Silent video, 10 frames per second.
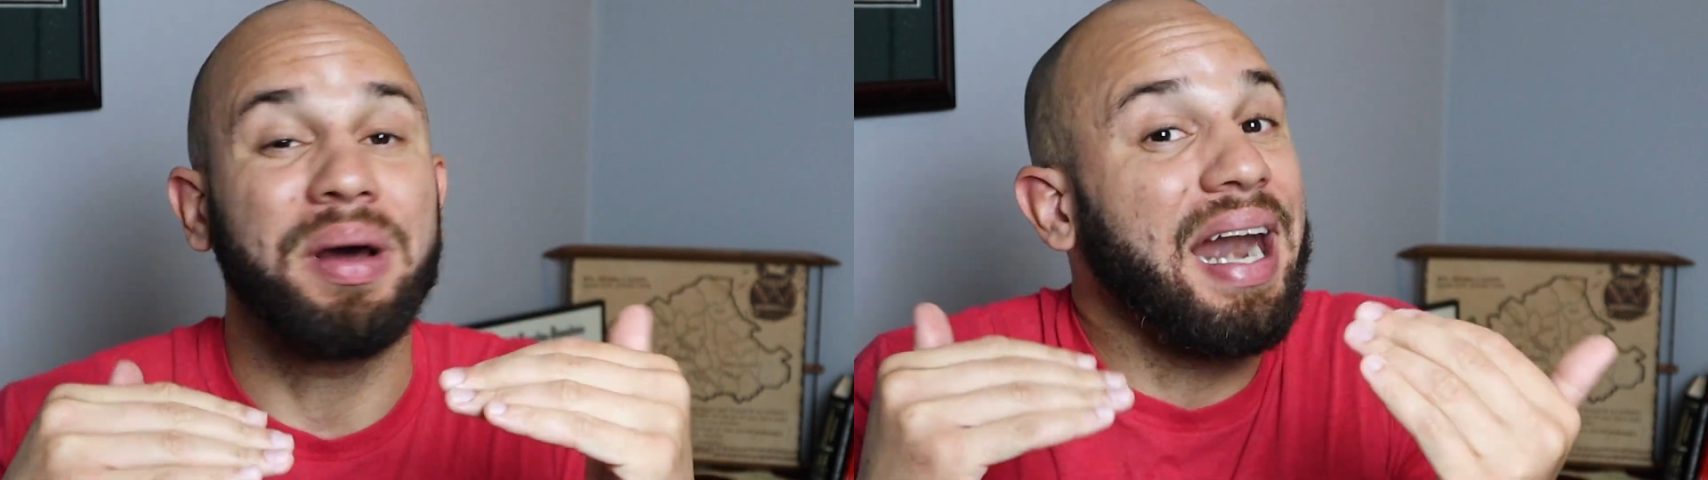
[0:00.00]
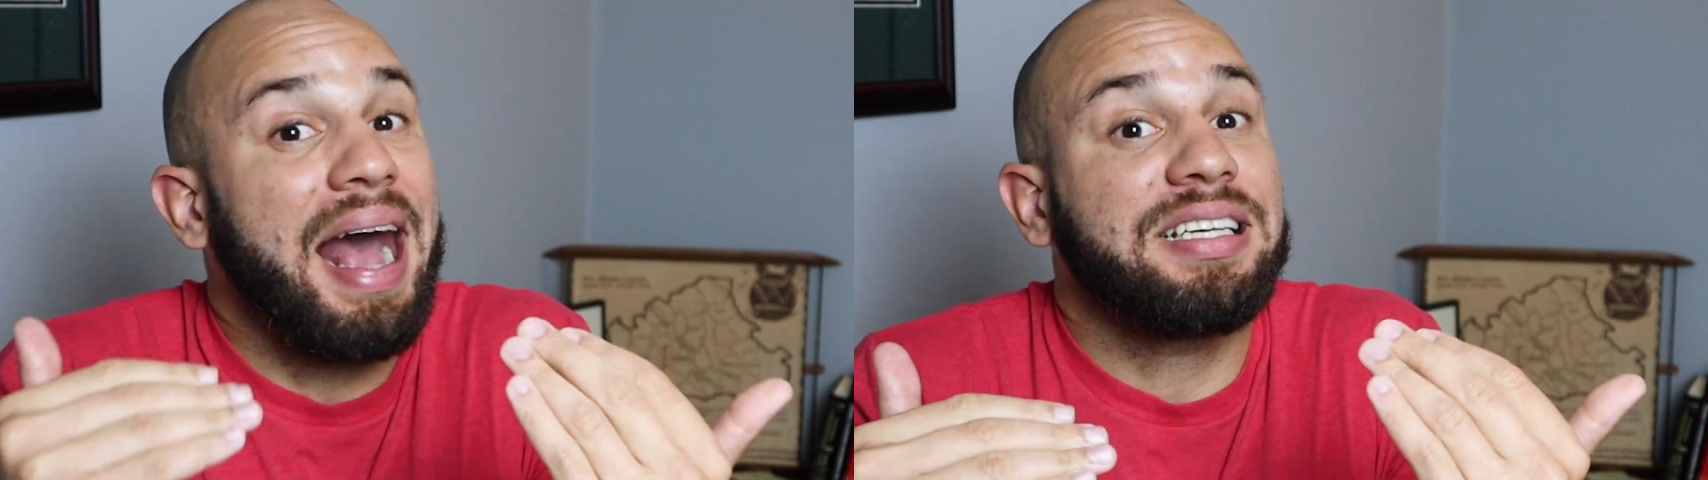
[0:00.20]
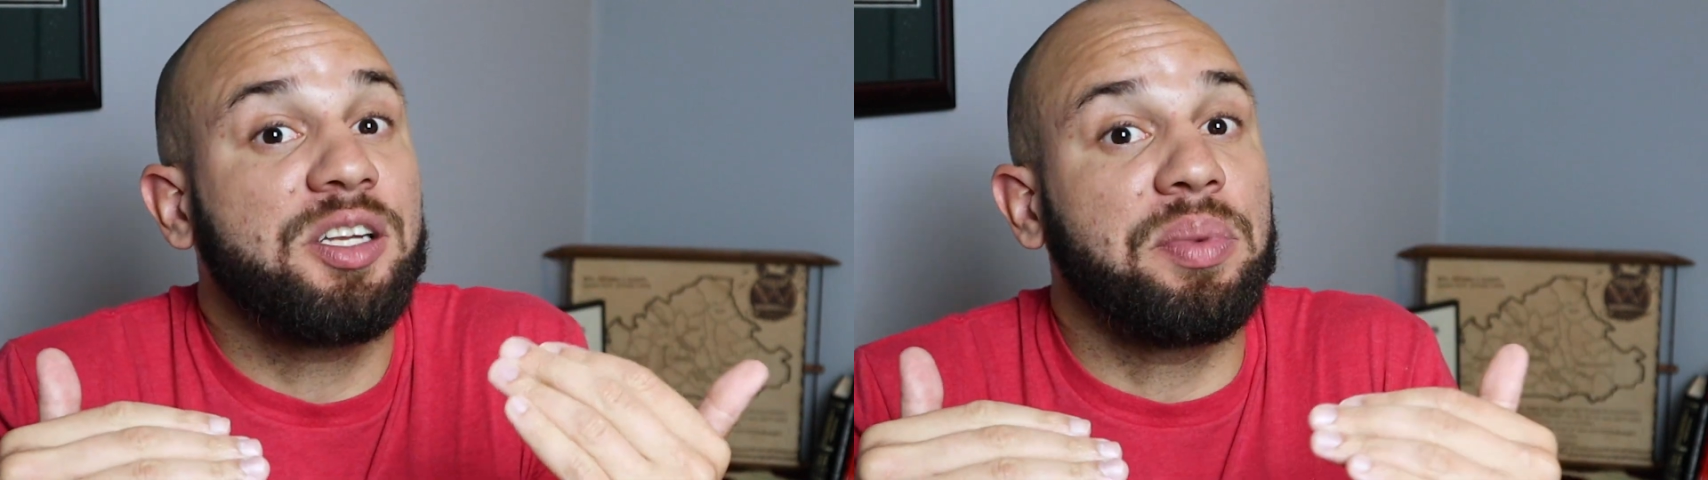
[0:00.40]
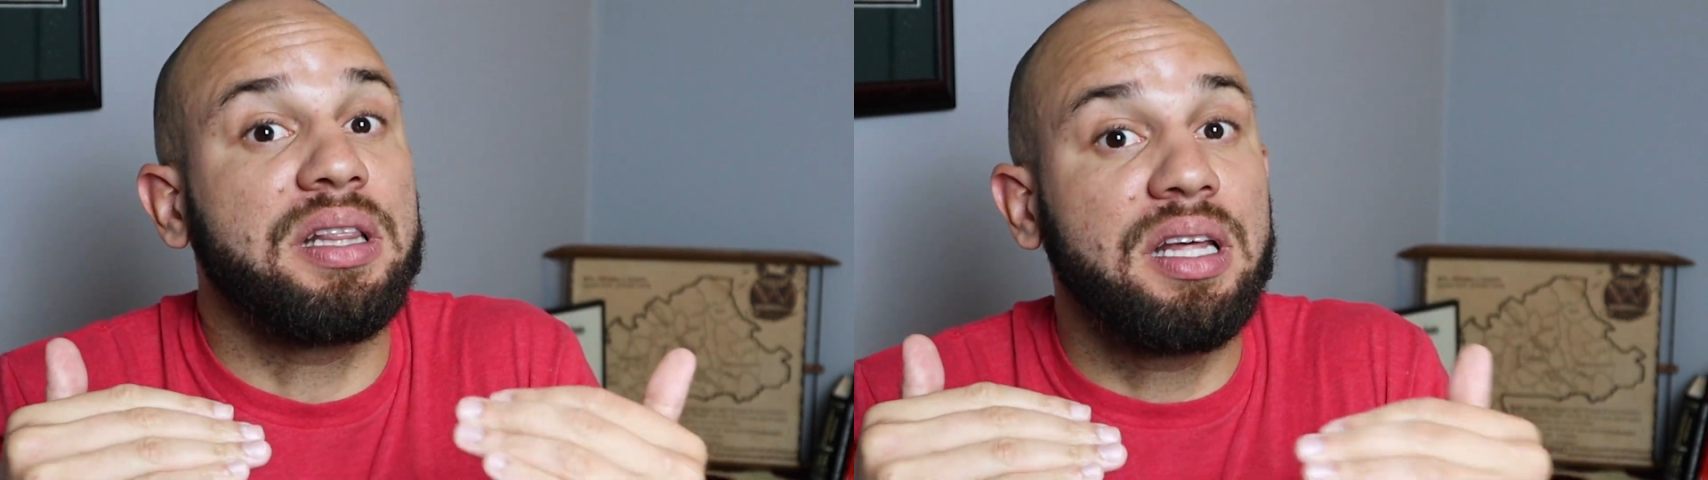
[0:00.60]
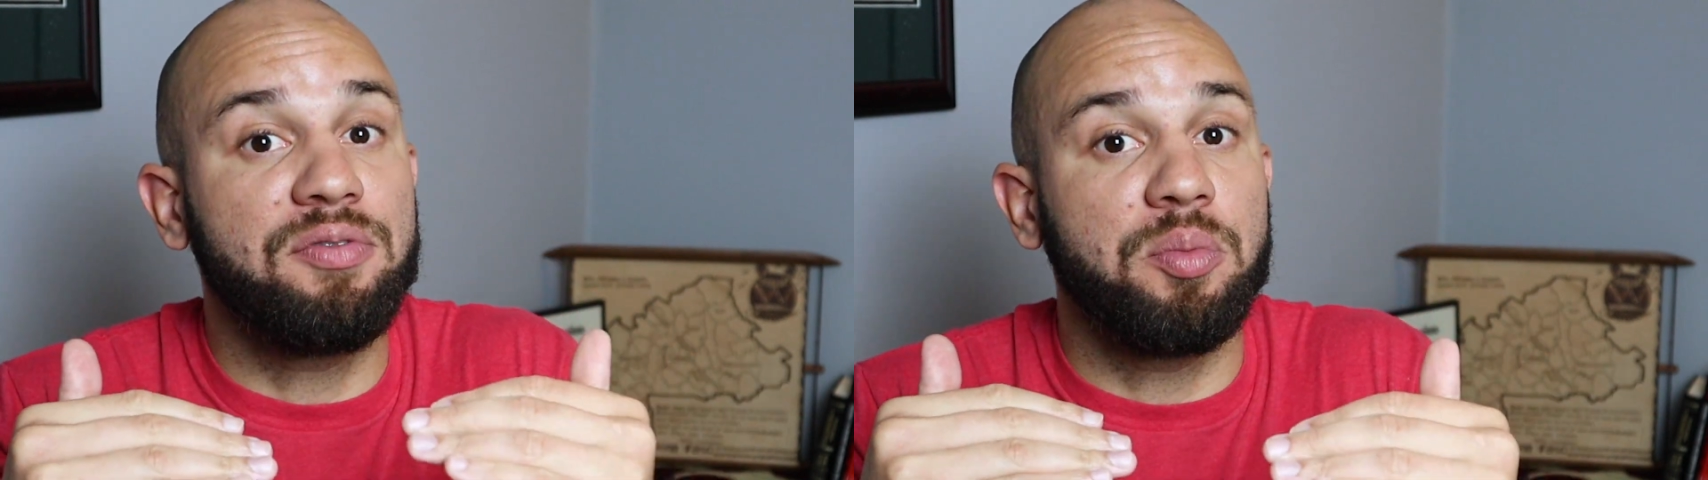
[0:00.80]
but it has to be
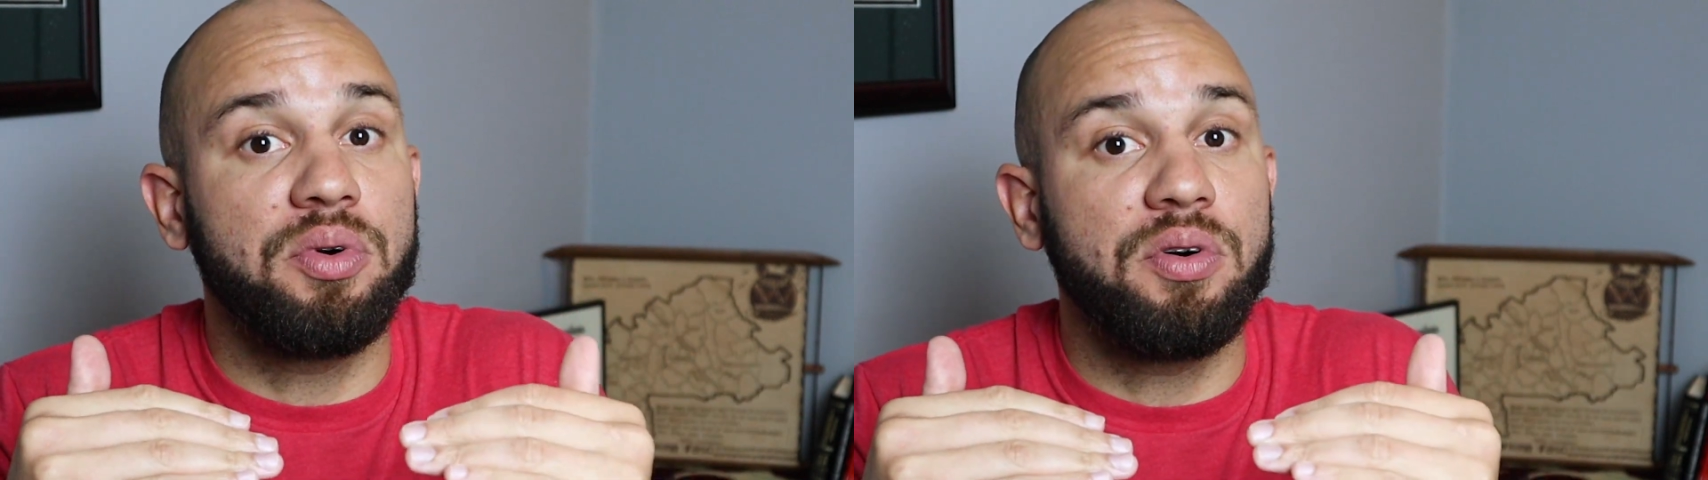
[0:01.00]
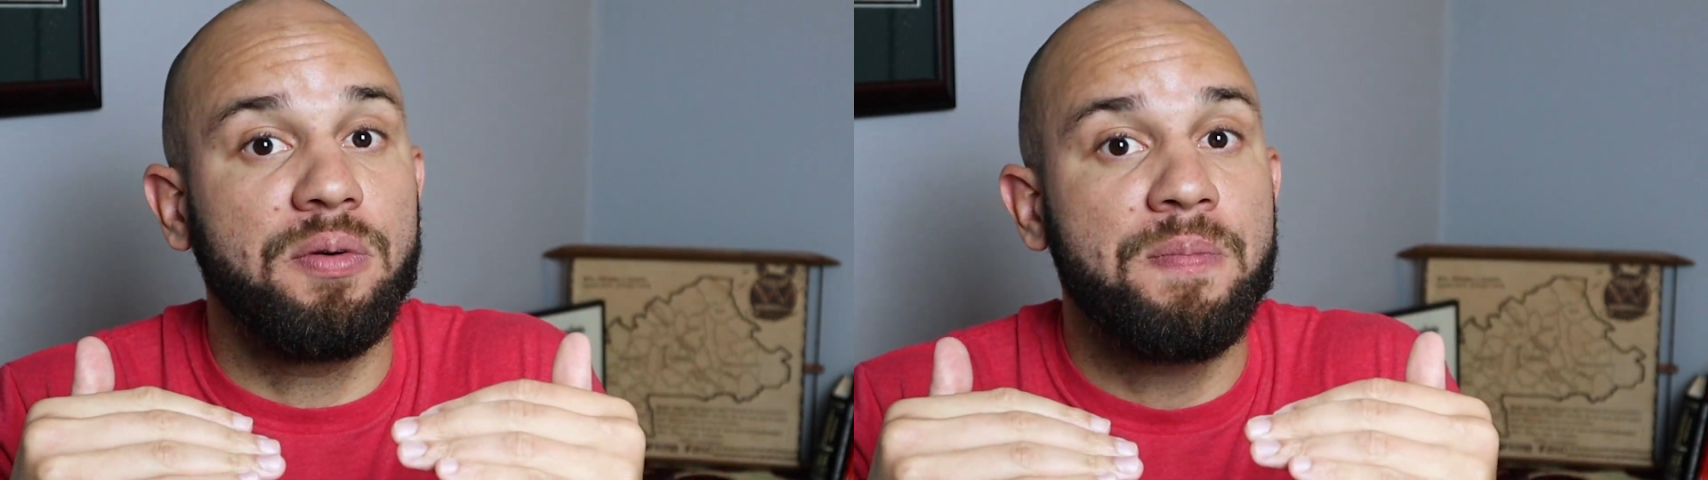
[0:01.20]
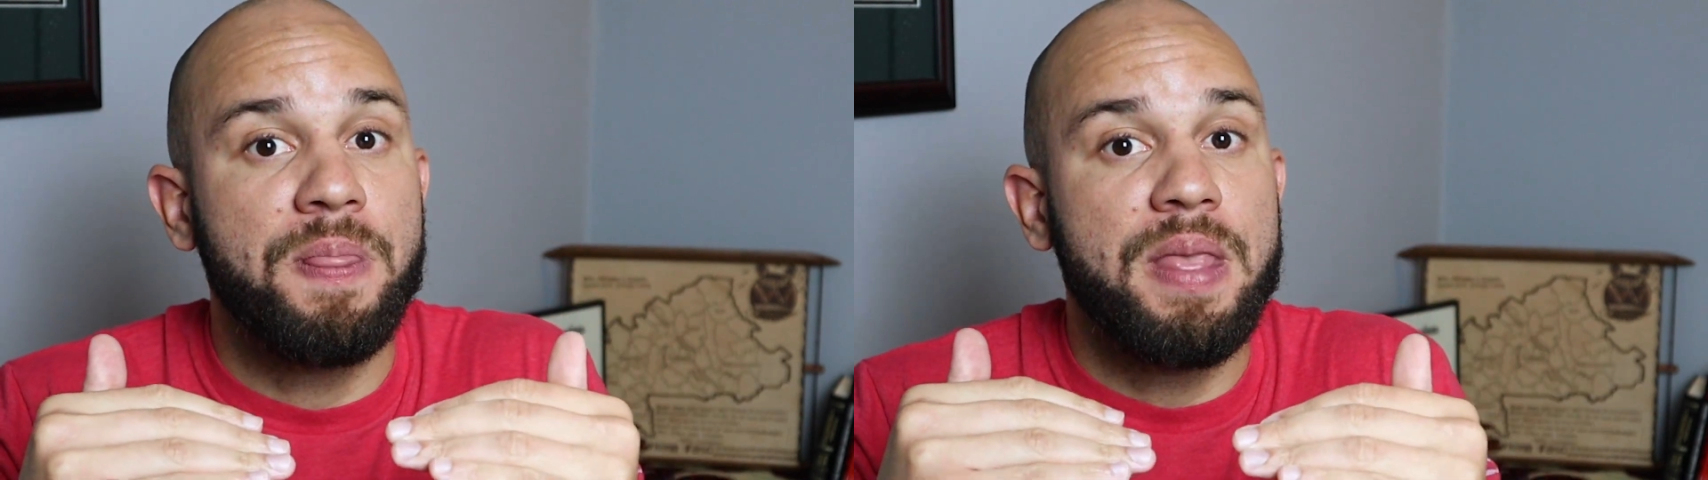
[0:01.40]
livable.